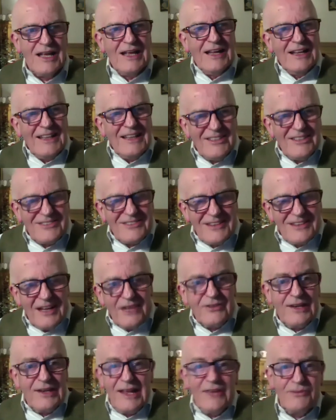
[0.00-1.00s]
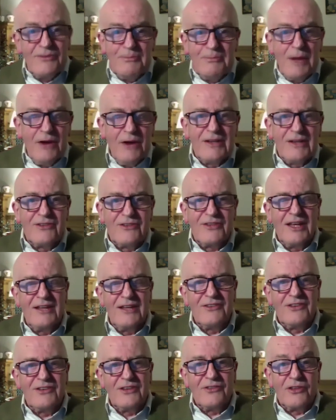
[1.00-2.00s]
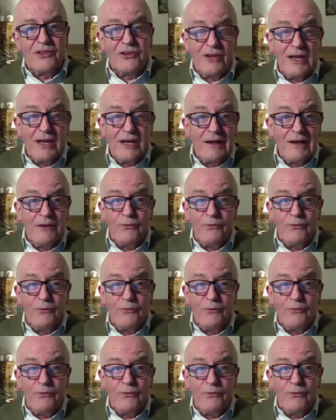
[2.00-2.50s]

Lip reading: is, as Les Murray says, as the title